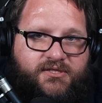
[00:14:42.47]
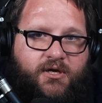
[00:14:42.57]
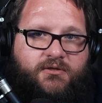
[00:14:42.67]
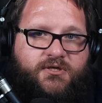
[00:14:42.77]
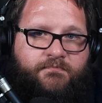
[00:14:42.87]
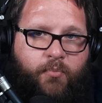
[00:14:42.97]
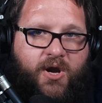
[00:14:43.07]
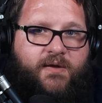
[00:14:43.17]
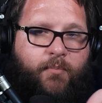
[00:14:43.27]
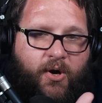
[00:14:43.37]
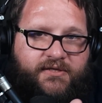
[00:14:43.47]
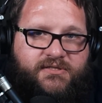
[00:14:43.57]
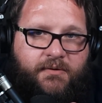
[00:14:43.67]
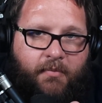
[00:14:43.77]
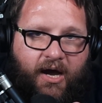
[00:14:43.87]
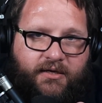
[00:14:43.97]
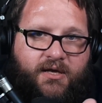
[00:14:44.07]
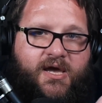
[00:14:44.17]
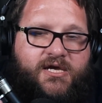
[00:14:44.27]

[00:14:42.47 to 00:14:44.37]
certain breakpoints in mind,